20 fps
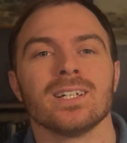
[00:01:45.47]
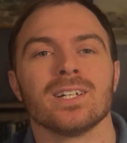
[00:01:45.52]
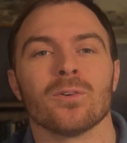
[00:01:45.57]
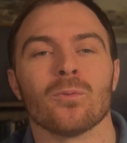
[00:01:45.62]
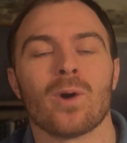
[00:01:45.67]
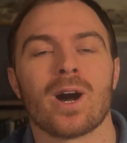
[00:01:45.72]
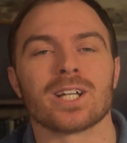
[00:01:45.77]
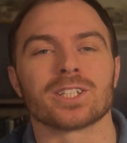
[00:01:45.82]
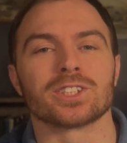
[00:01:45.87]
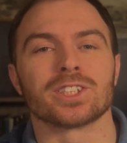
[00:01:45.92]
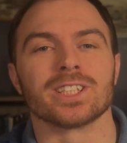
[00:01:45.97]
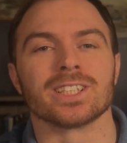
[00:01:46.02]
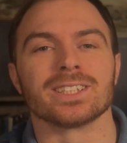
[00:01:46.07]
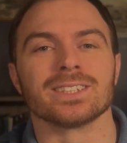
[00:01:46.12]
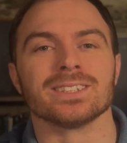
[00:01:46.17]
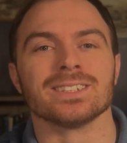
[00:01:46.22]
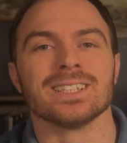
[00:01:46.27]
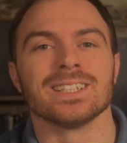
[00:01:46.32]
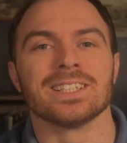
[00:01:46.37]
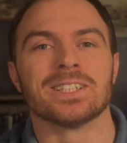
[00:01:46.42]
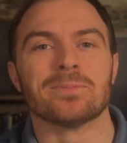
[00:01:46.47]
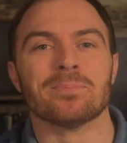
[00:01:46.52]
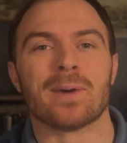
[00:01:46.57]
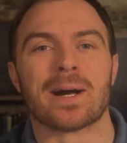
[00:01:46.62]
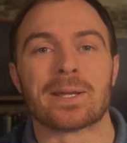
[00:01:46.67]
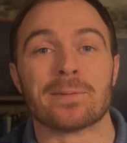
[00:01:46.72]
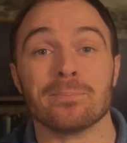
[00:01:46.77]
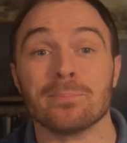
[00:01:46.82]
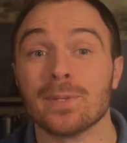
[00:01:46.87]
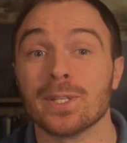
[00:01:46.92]
watching
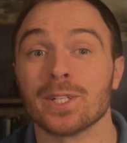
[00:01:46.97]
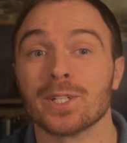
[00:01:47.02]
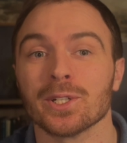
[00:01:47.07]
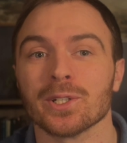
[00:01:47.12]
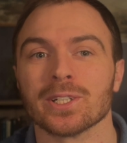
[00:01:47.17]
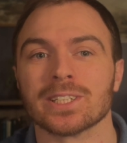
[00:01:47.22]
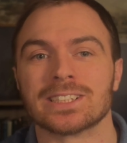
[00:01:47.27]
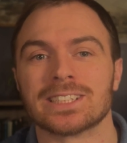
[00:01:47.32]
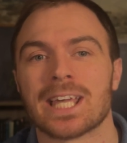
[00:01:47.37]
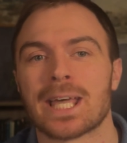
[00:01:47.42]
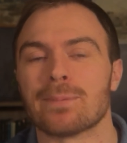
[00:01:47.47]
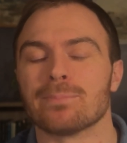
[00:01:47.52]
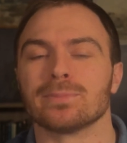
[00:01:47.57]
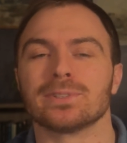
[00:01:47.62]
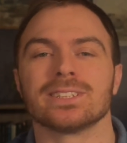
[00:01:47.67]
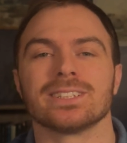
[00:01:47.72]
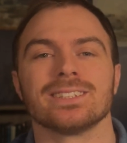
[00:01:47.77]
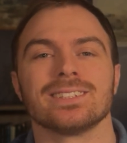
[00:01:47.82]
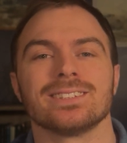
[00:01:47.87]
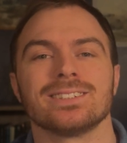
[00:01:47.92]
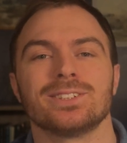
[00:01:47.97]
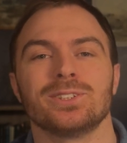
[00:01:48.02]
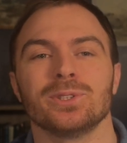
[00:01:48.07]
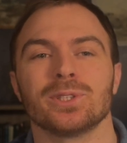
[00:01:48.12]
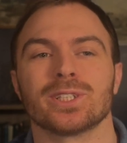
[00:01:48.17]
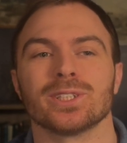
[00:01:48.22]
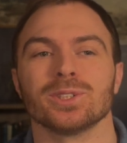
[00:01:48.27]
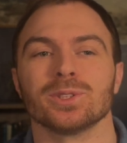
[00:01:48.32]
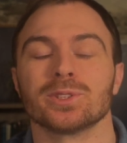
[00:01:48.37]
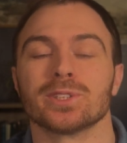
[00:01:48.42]
my meager attempt to
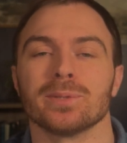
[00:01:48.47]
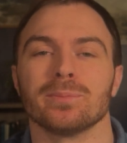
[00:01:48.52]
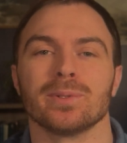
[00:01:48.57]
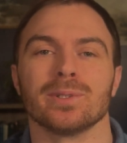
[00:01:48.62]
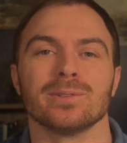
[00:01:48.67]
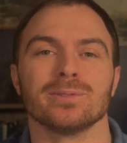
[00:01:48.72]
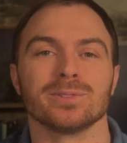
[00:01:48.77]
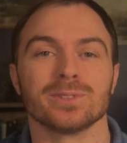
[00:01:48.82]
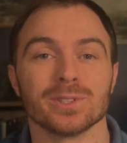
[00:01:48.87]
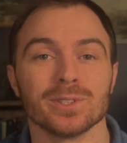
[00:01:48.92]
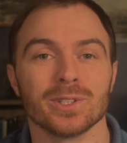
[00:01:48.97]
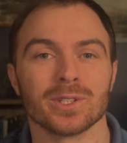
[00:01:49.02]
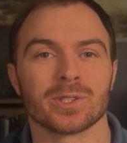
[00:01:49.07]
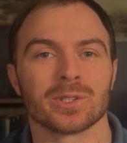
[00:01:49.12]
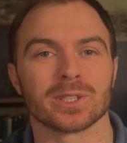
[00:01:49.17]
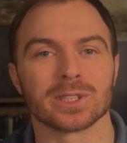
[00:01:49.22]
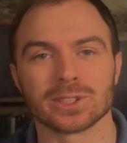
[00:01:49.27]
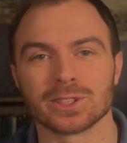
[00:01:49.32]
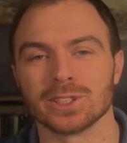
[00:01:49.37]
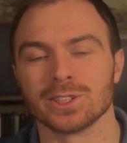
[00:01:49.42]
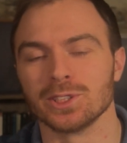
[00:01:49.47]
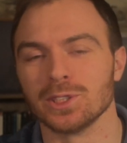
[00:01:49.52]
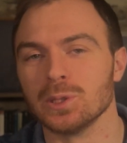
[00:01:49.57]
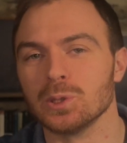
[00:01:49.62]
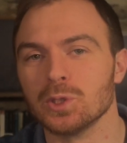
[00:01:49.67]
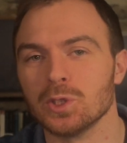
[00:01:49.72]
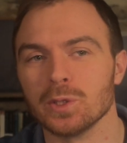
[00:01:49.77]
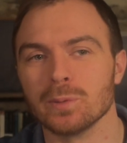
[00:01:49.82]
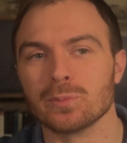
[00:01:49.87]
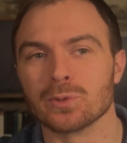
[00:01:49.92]
contribute to the Christian
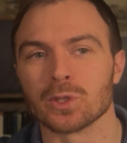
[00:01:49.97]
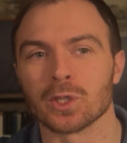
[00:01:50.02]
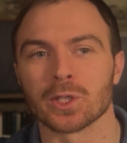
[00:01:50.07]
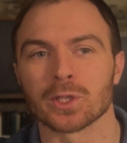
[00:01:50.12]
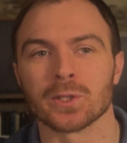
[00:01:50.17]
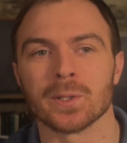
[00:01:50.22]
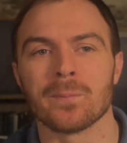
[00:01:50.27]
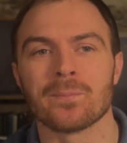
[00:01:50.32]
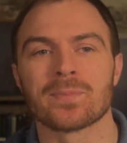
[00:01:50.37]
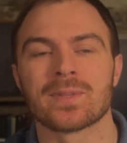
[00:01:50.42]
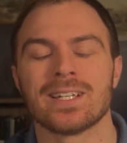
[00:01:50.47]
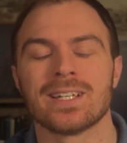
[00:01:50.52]
YouTube circle.